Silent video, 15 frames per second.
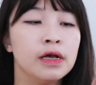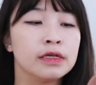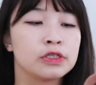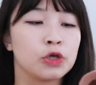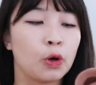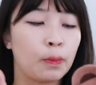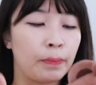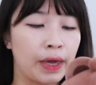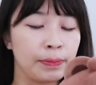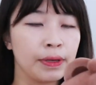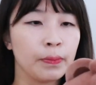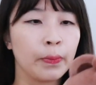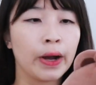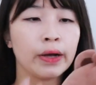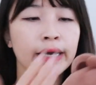So
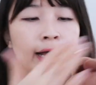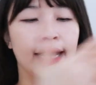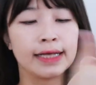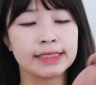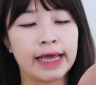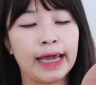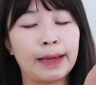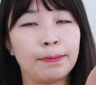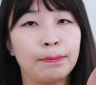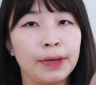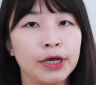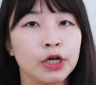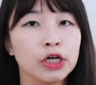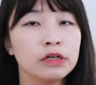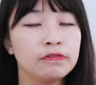baby Brown has a
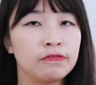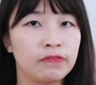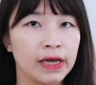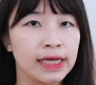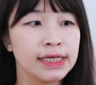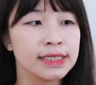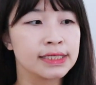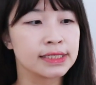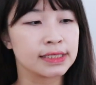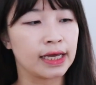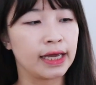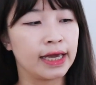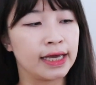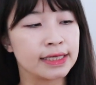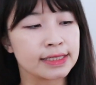bigger face.
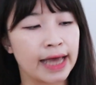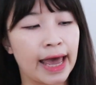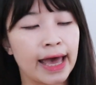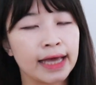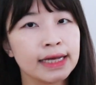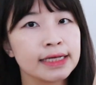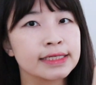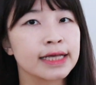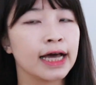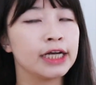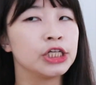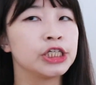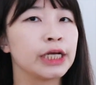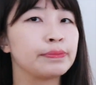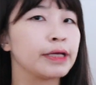His head is kind
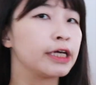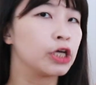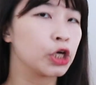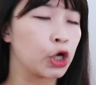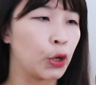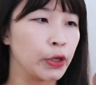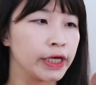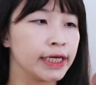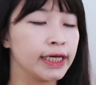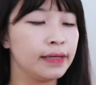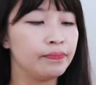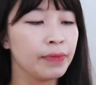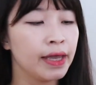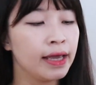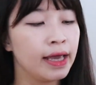of shaped like a
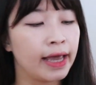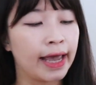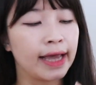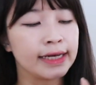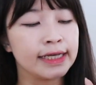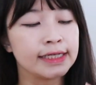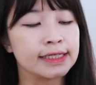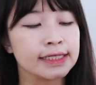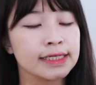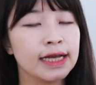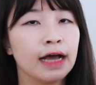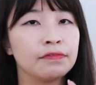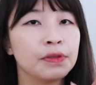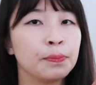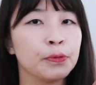coconut, and he doesn't
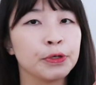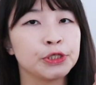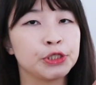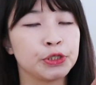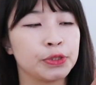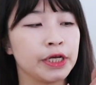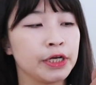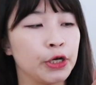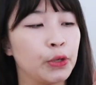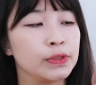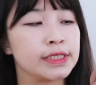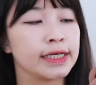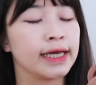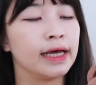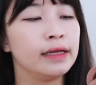have the protruding
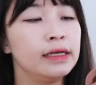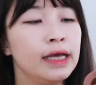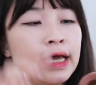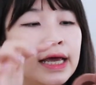nose again.